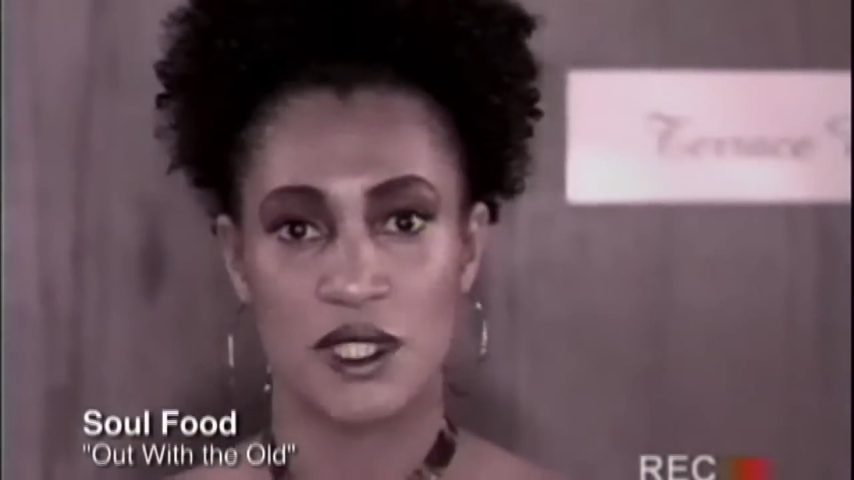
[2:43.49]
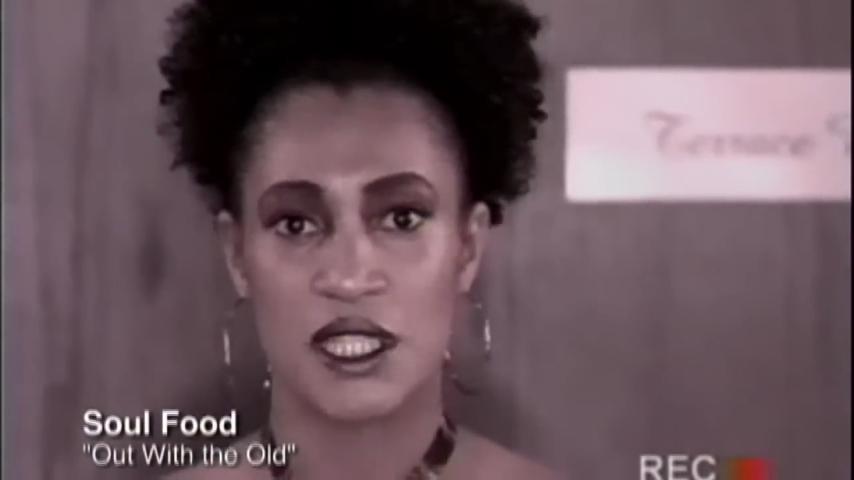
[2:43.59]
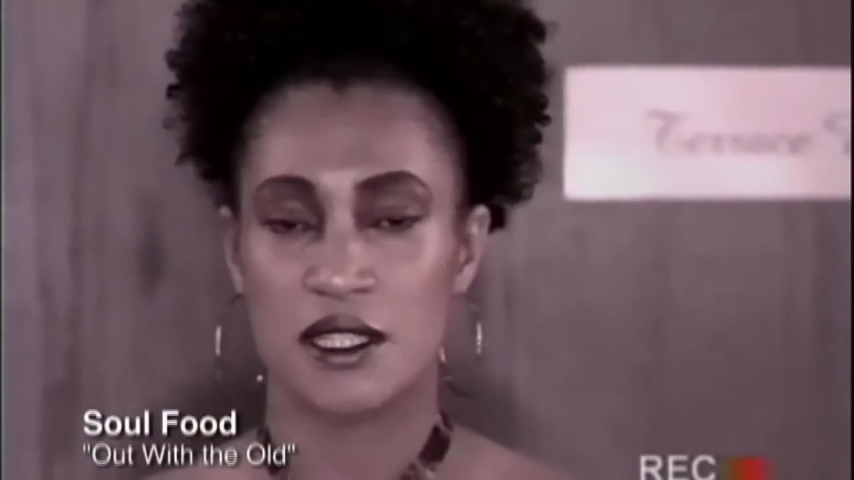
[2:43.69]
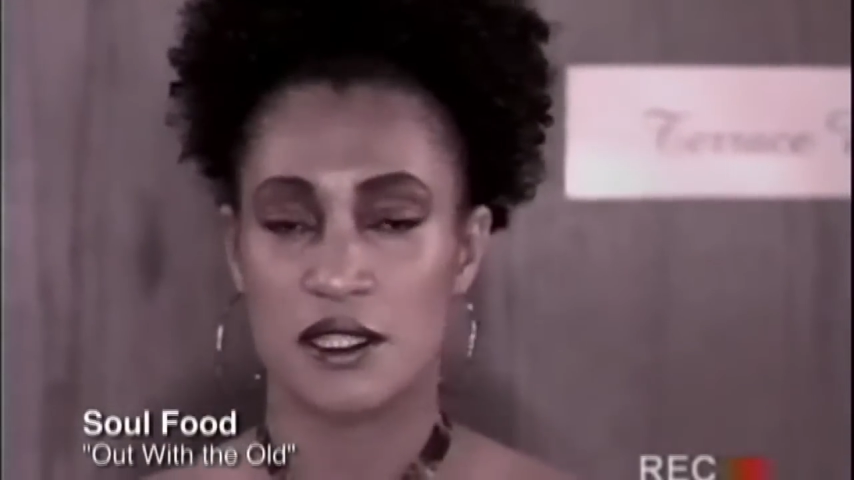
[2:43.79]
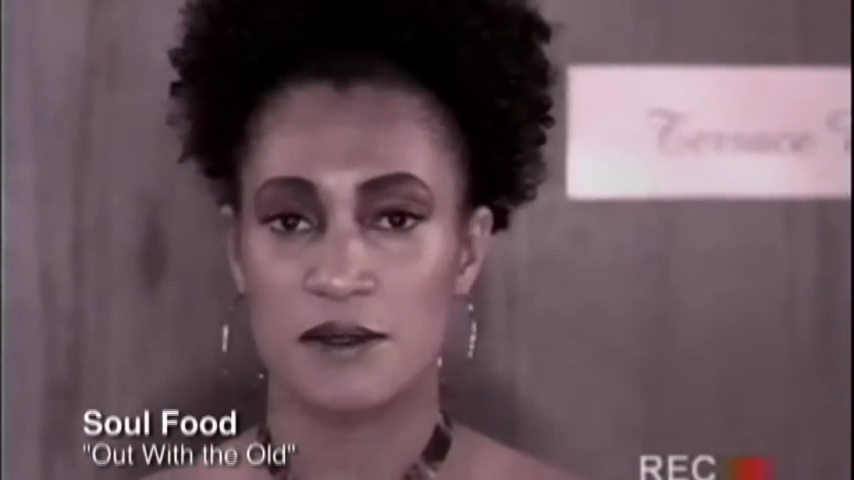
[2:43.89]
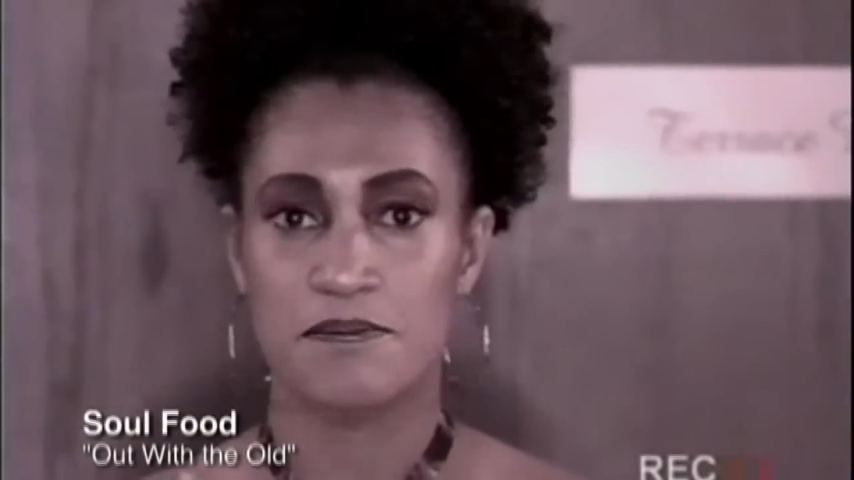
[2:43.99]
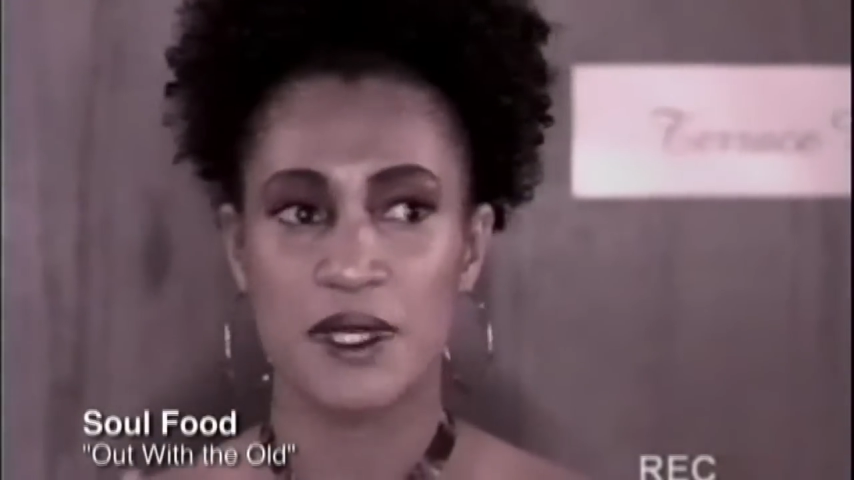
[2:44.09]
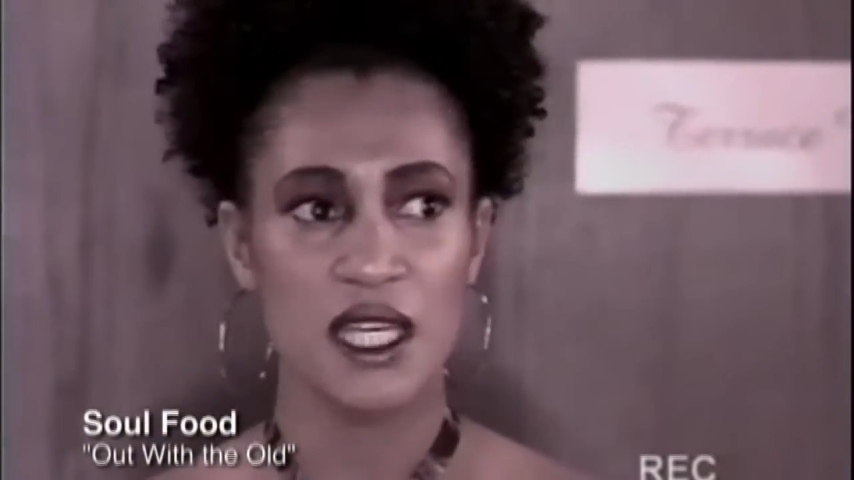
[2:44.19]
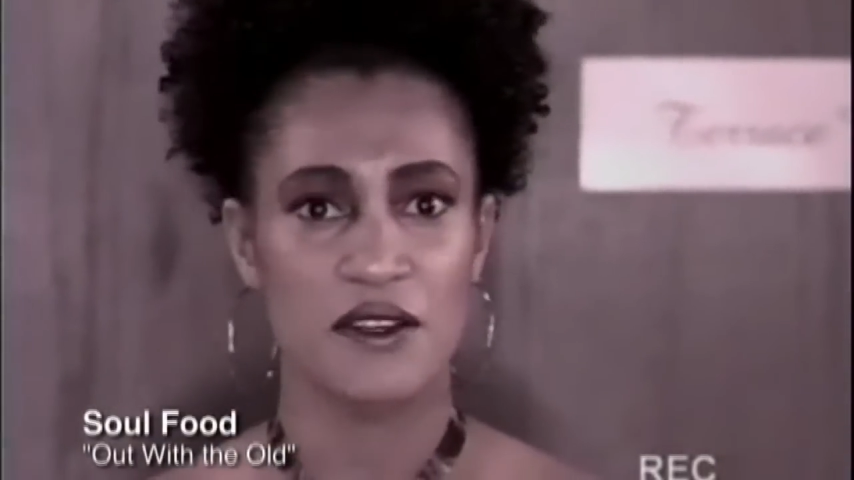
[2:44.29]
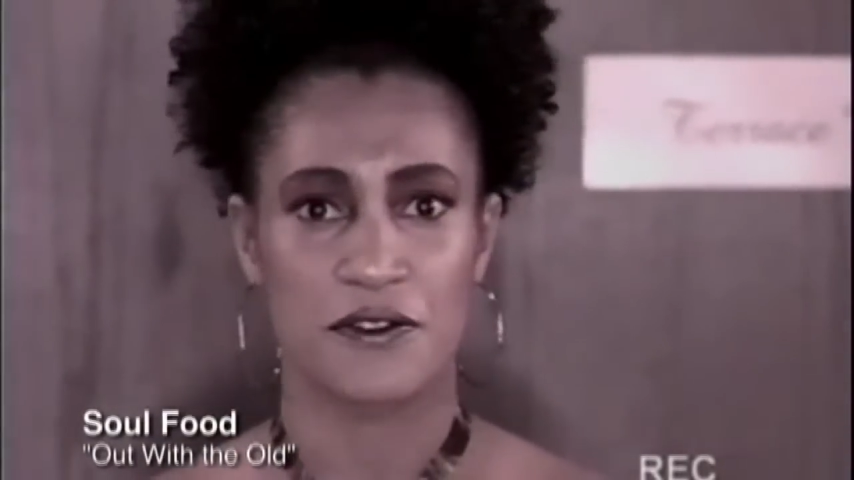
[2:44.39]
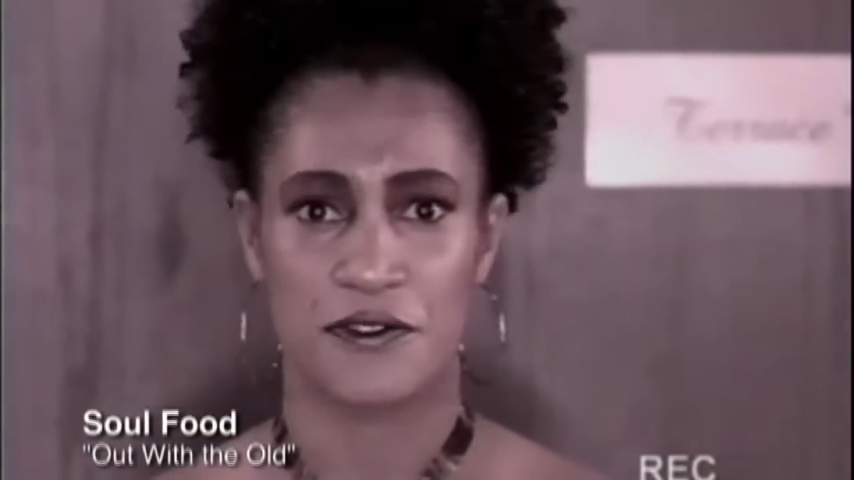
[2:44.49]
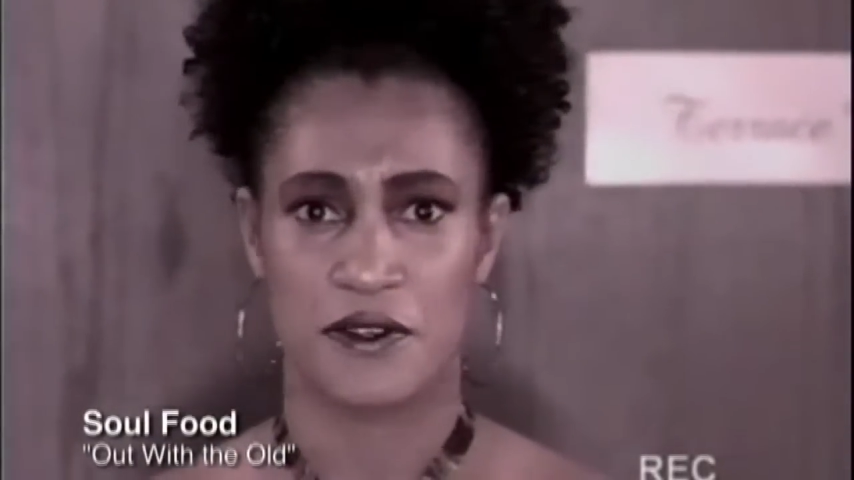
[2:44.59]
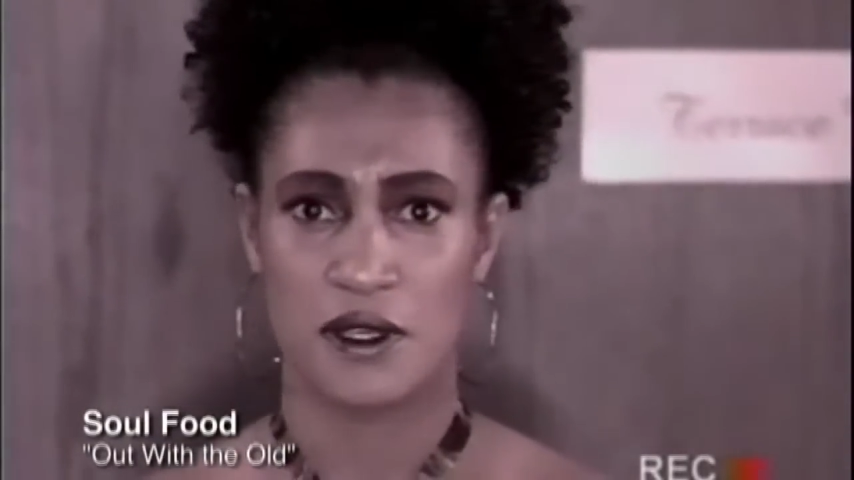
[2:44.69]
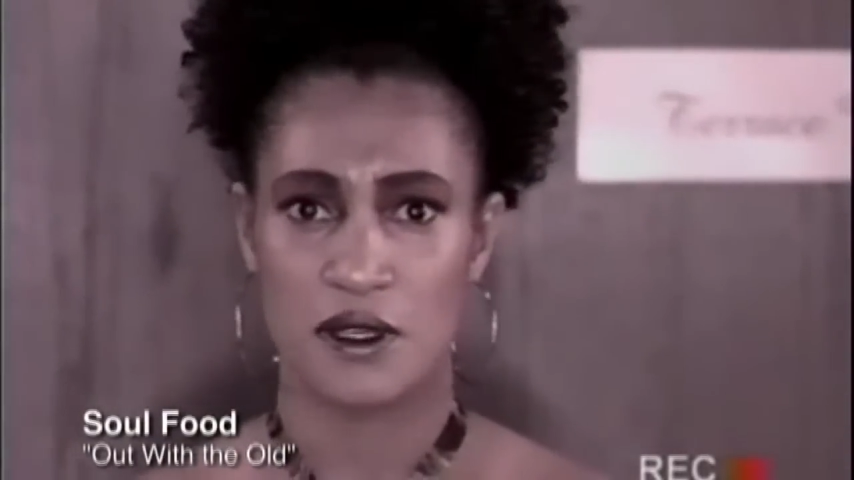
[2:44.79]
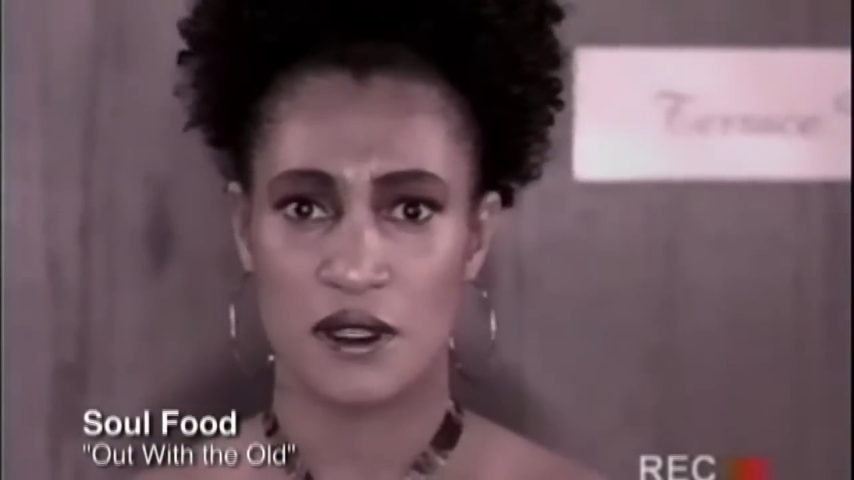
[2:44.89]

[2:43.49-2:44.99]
with the beef